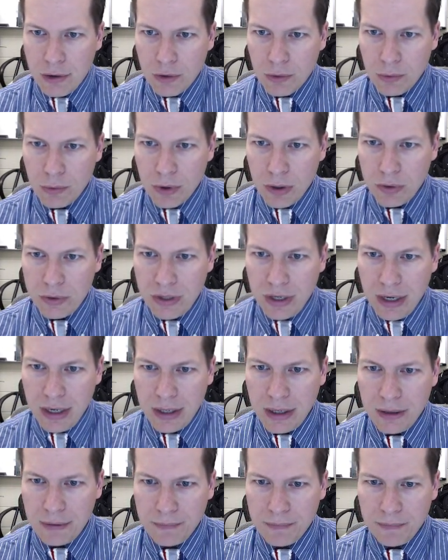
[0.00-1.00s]
rotate
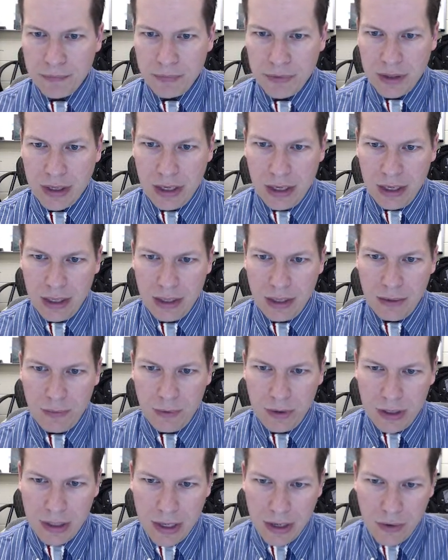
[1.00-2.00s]
it, okay, and
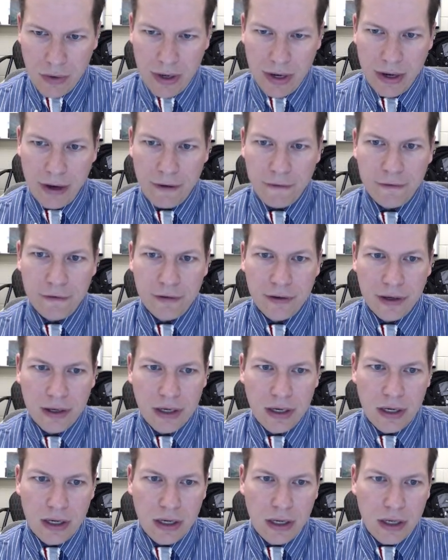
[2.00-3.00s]
we now have
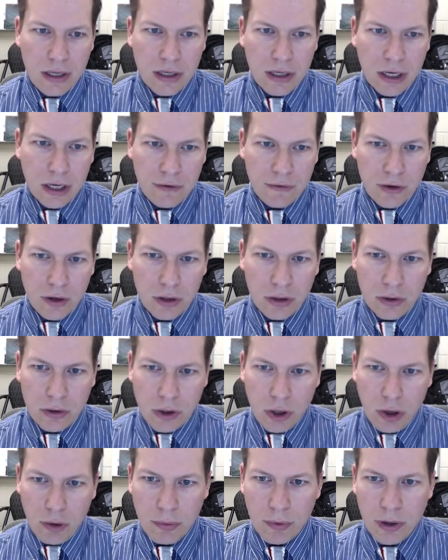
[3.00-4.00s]
kind of our
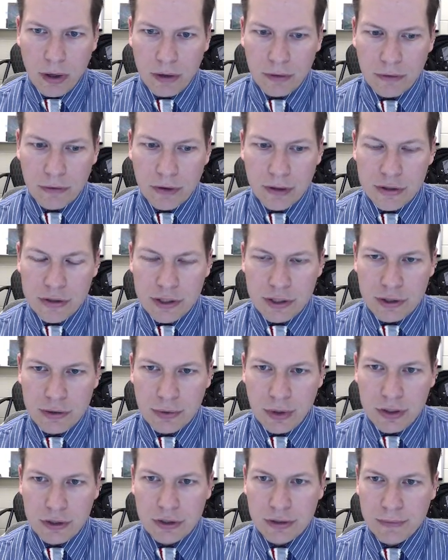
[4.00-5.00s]
globe or our grid
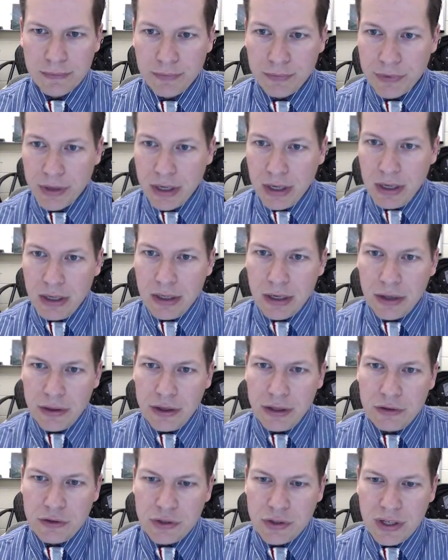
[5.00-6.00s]
situation. Now the
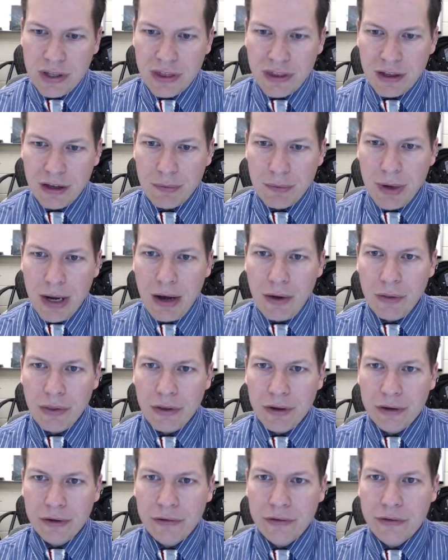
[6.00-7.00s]
interesting thing about
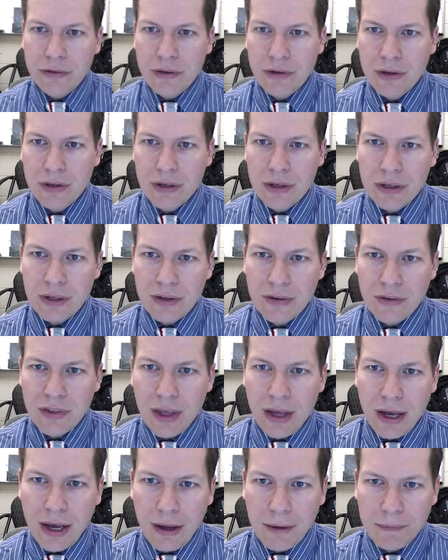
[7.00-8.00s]
this is
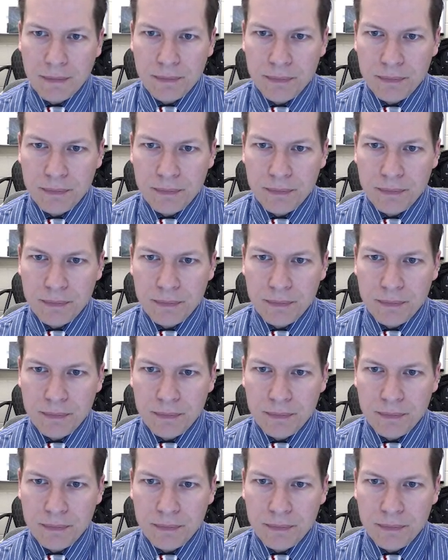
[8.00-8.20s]
that